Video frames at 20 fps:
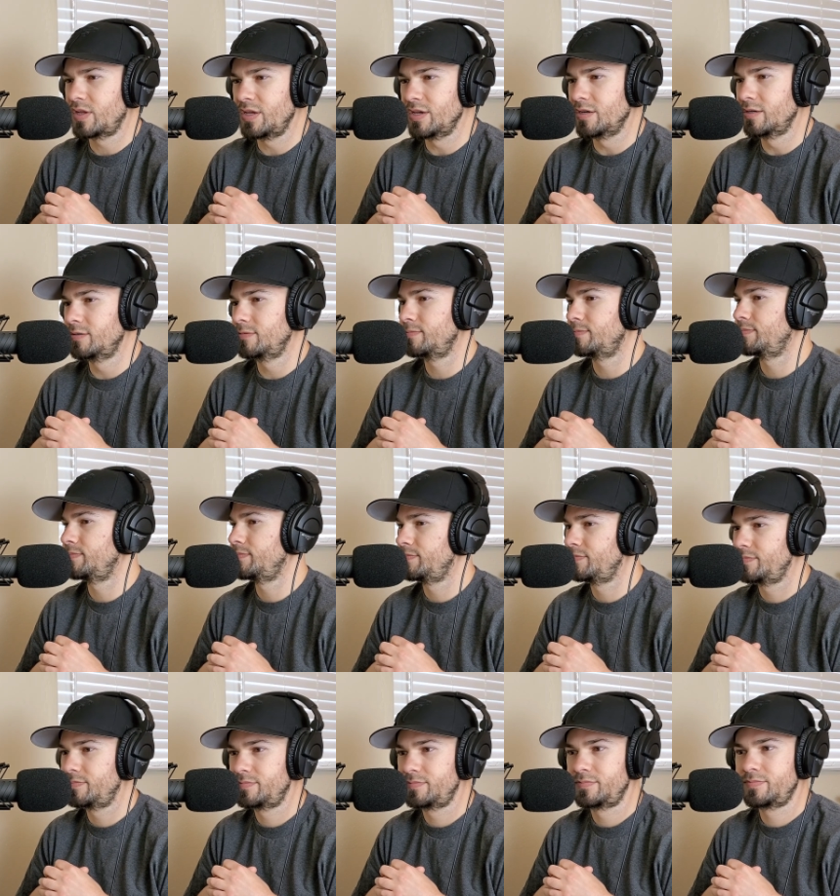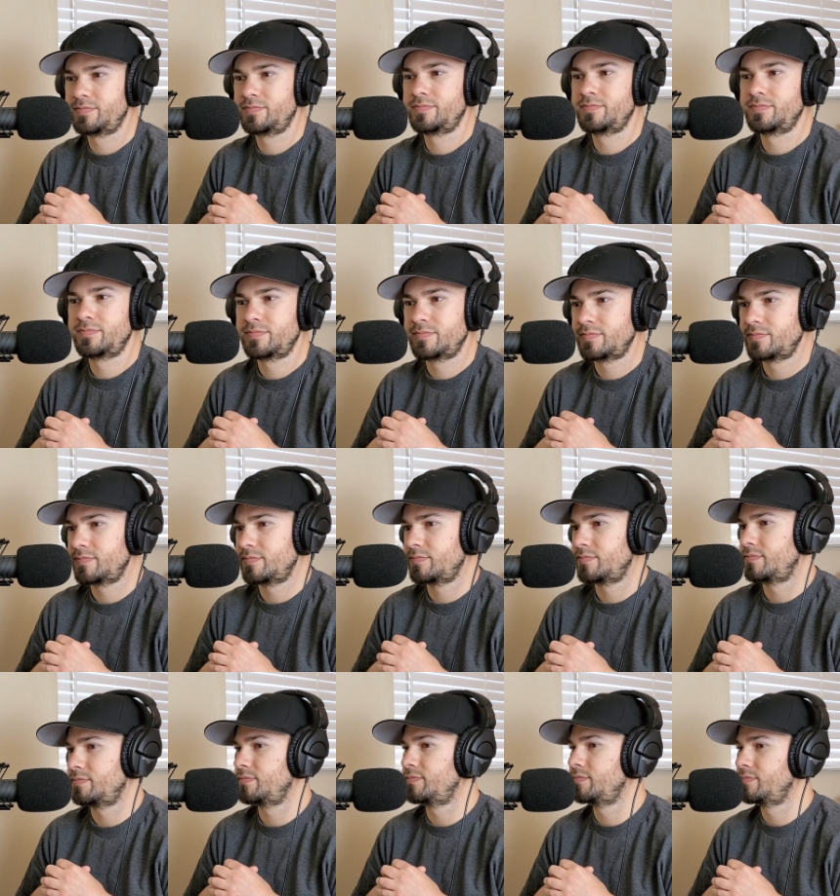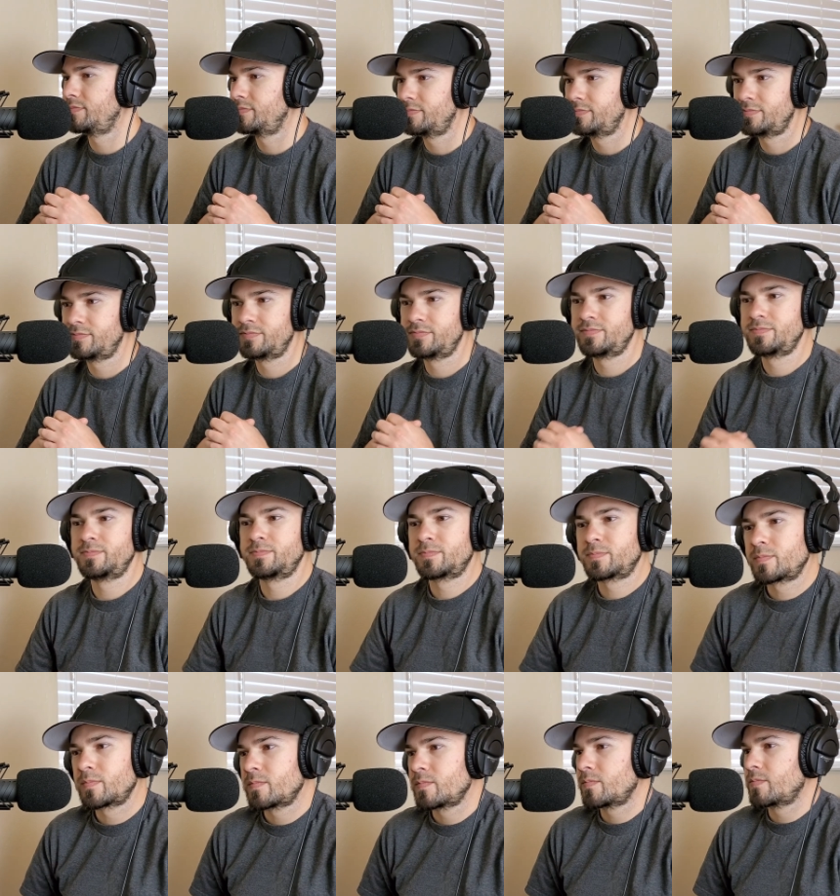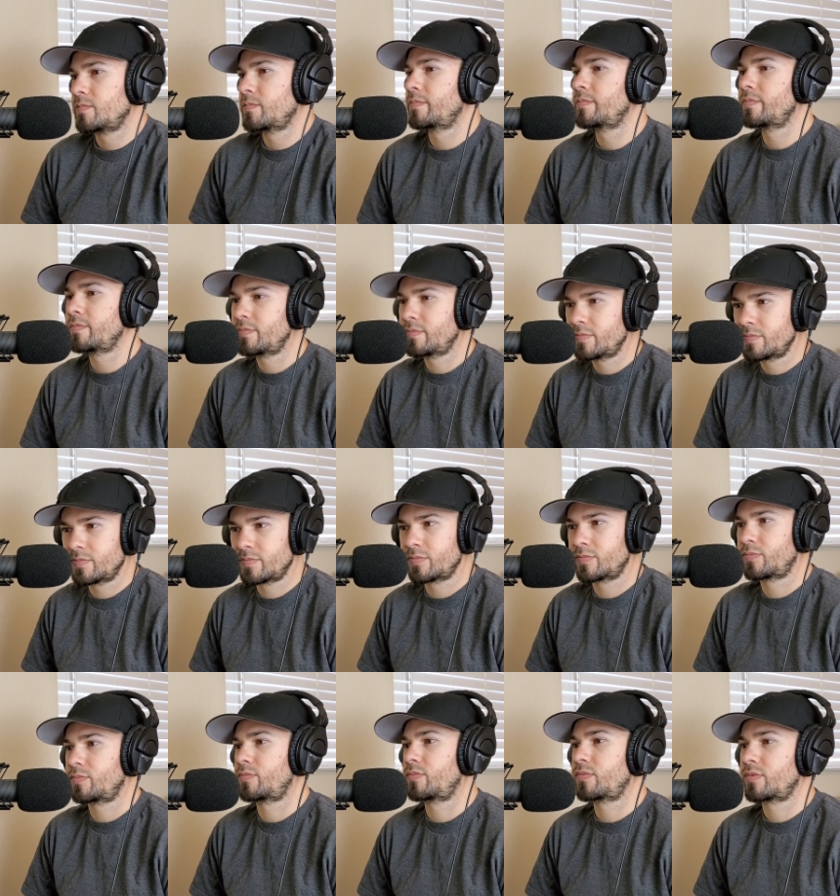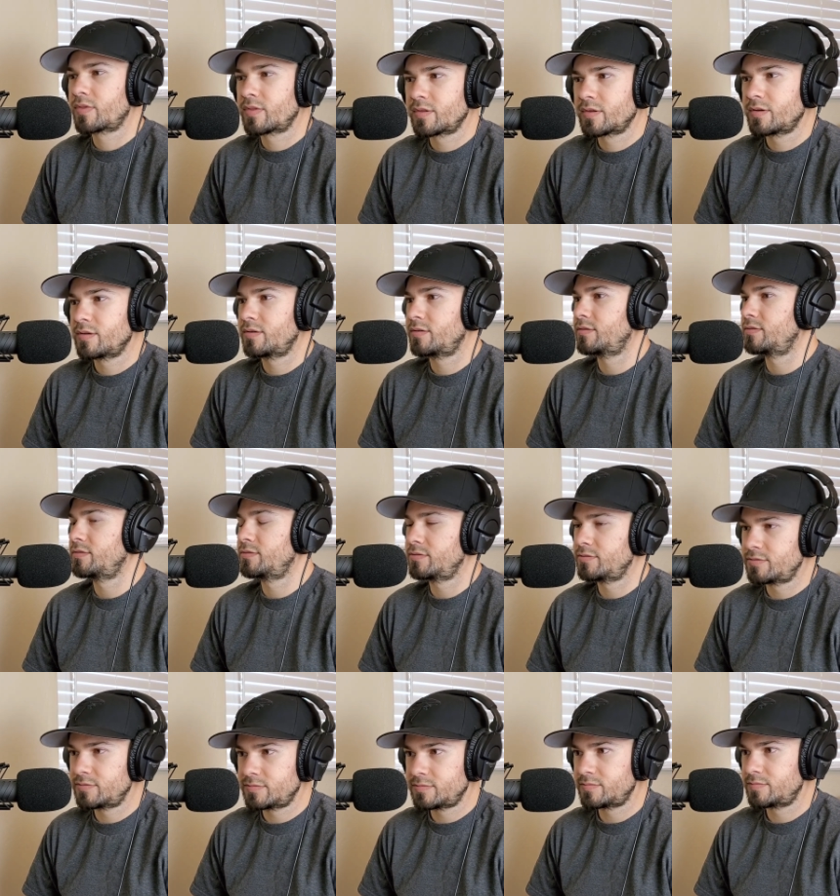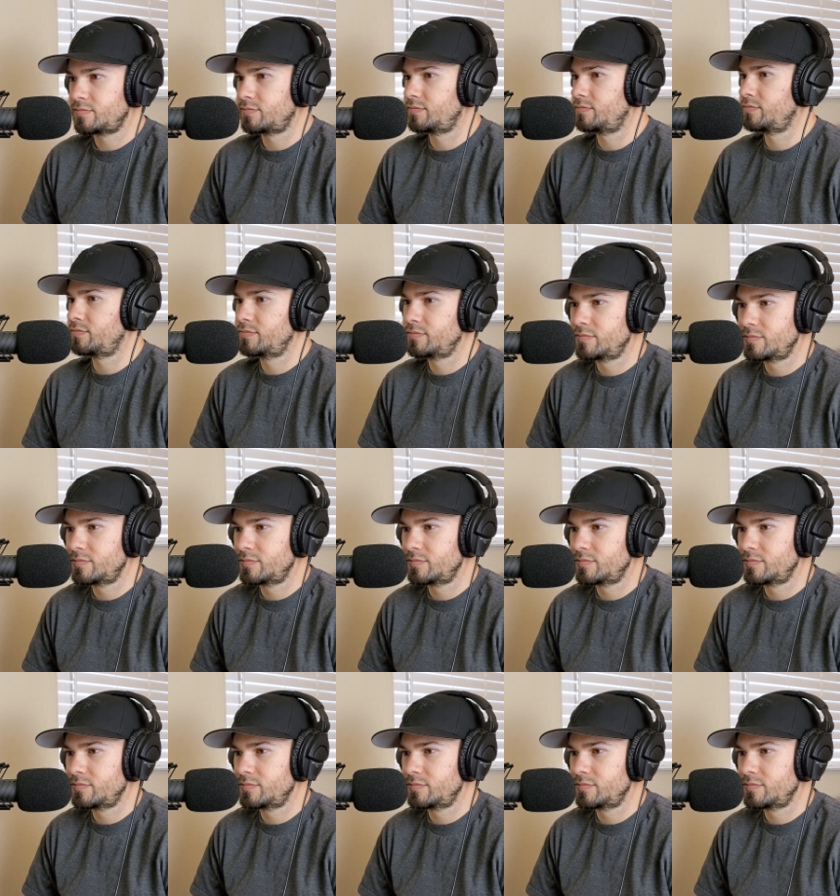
Yep. Lil' jewels, prostitute, blew a bag on the jewels. Blew a stack on the mirrors, then blew a stack on the shoes.